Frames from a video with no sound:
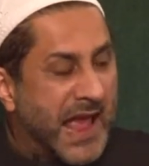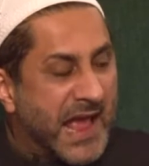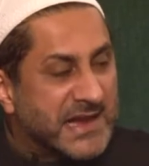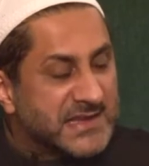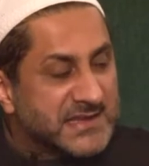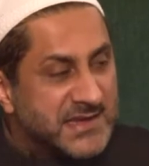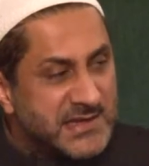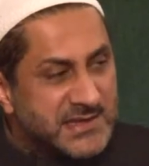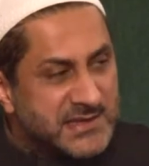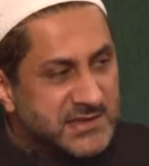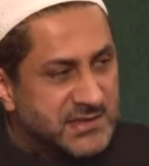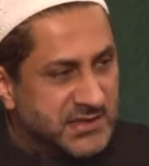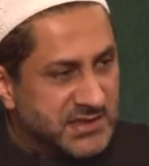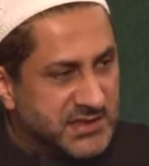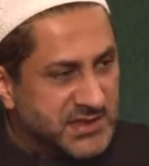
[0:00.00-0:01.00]

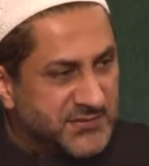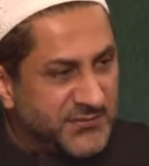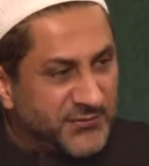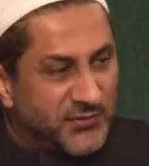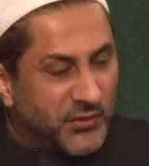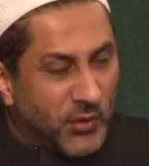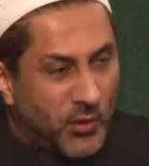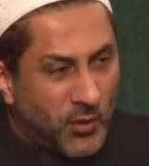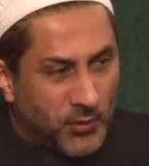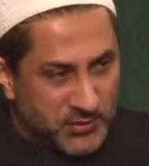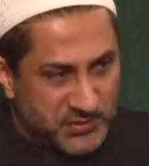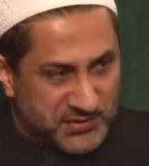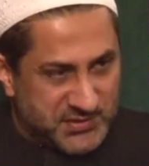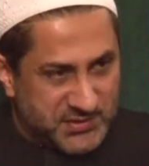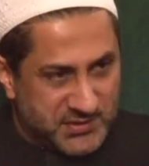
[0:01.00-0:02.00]
Existence
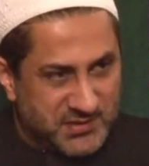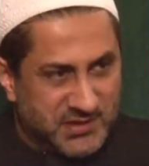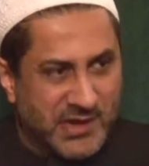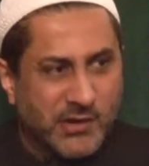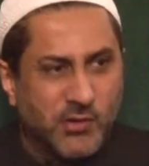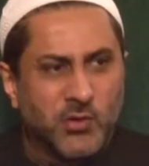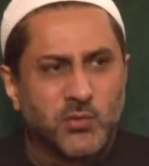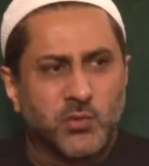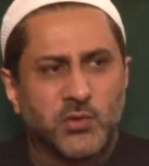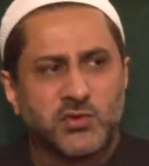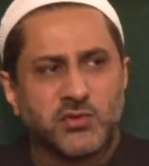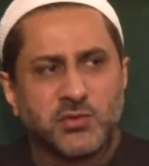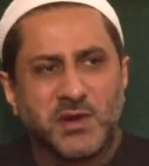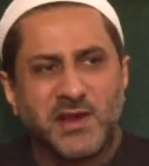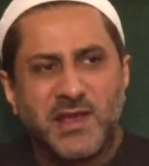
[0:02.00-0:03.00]
flows, and I don't
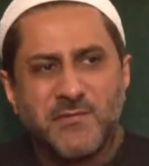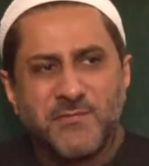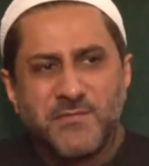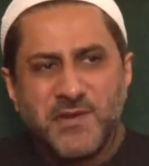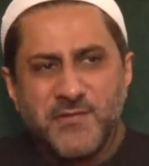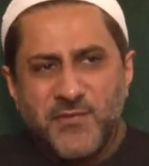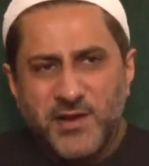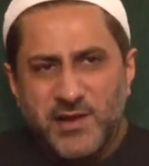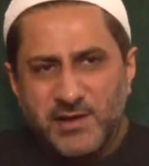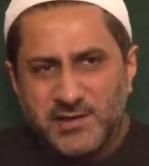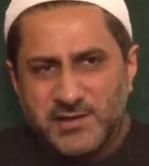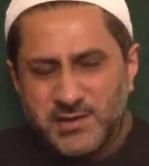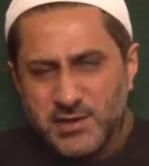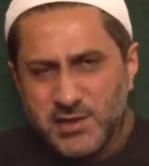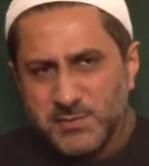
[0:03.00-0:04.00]
want to give
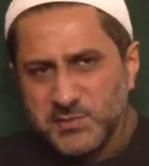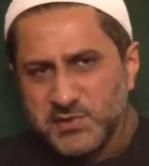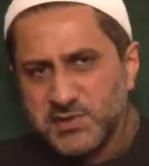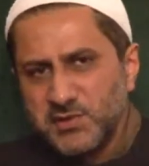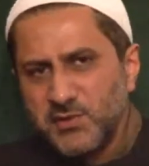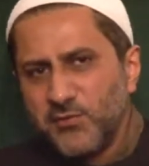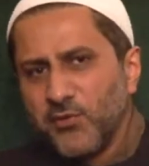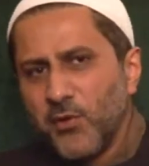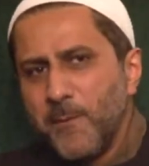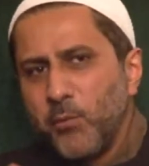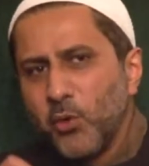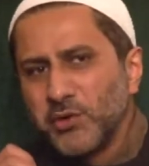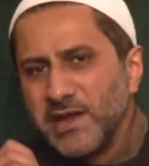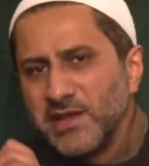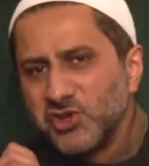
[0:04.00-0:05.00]
difficult terms, from
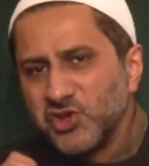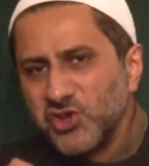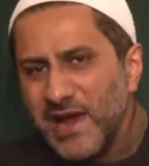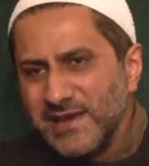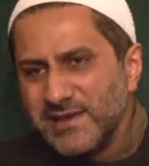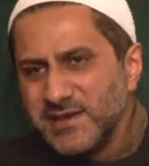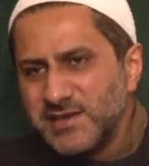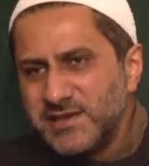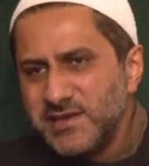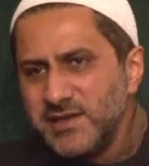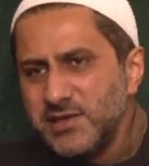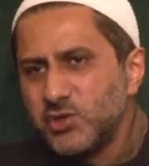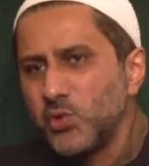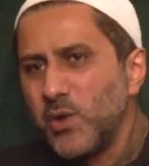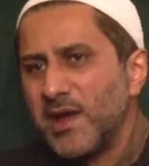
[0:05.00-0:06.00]

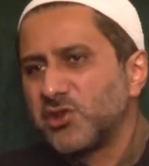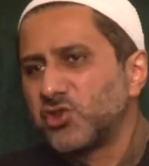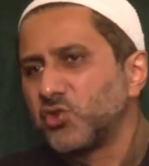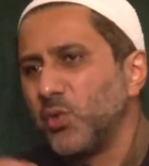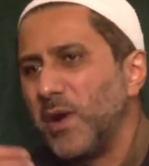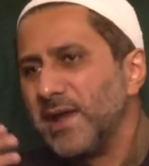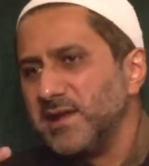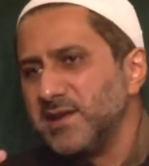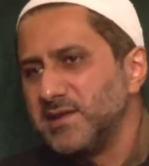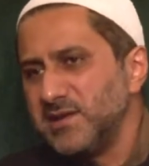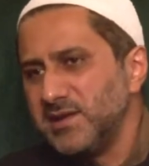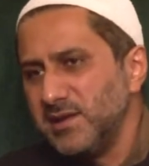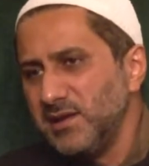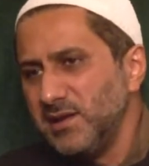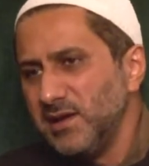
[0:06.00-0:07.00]
potentiality to
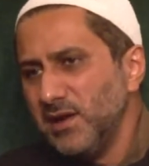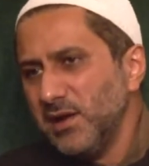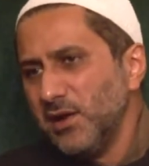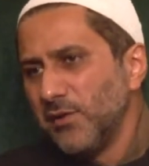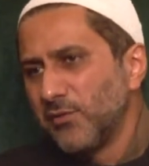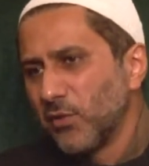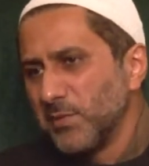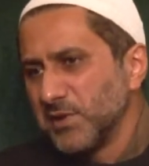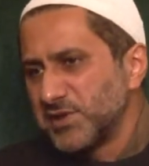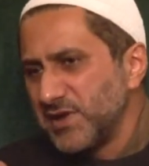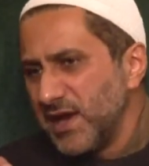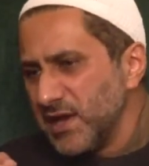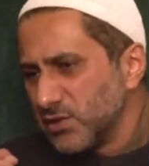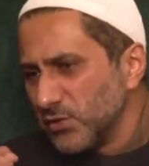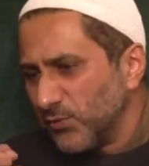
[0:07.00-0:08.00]
actuality, from a
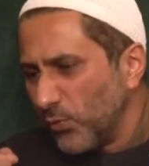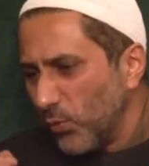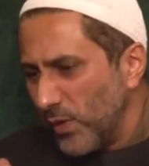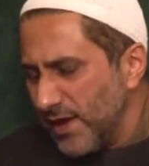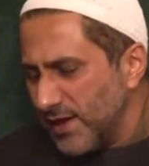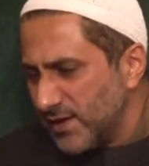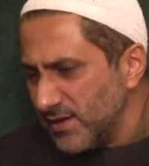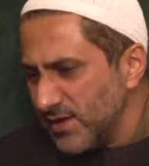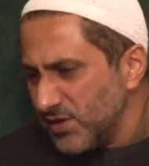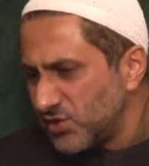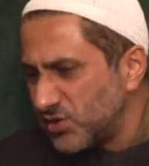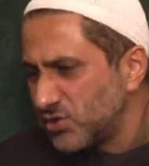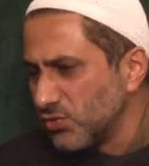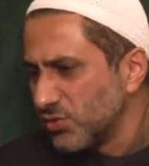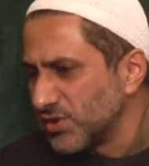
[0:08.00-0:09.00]
state of
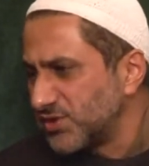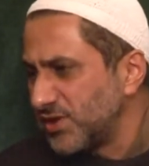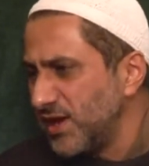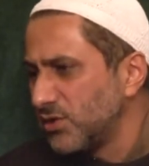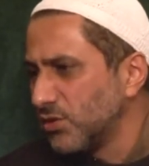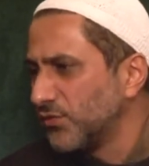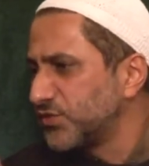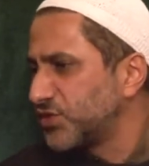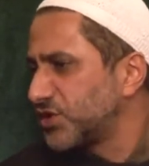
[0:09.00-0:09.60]
weakness to a state of